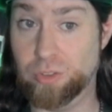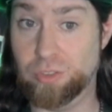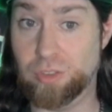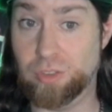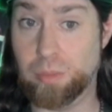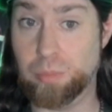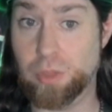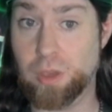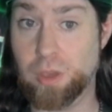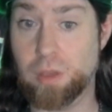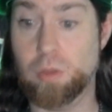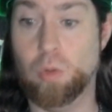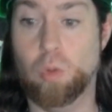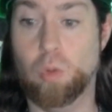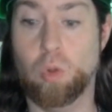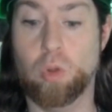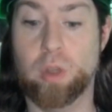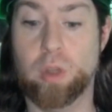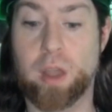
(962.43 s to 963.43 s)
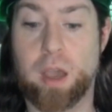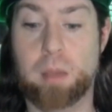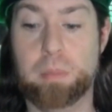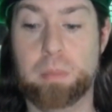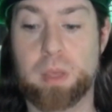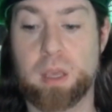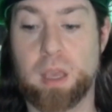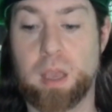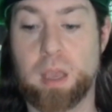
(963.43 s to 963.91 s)
something, or not
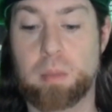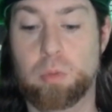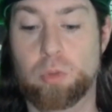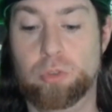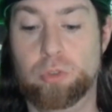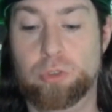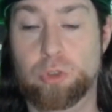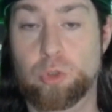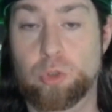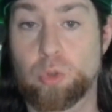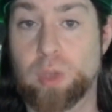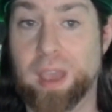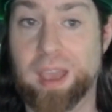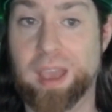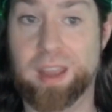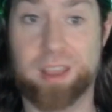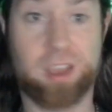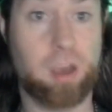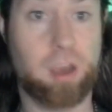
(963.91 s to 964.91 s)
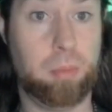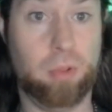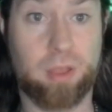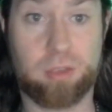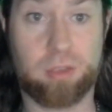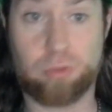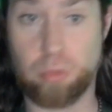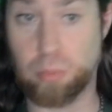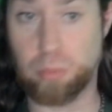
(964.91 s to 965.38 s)
being able to add a couple
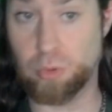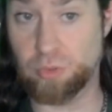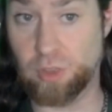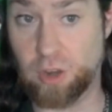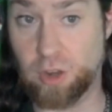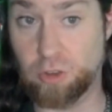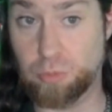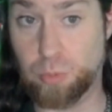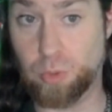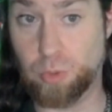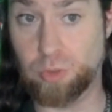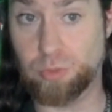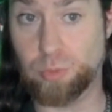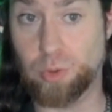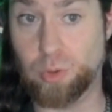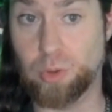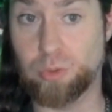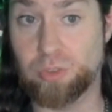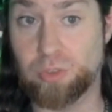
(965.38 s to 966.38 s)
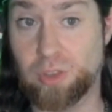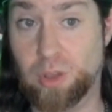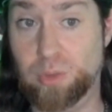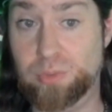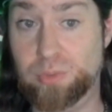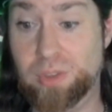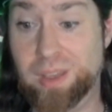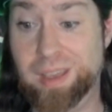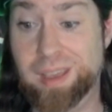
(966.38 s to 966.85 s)
extra percentage points for
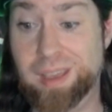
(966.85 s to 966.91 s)
yourself,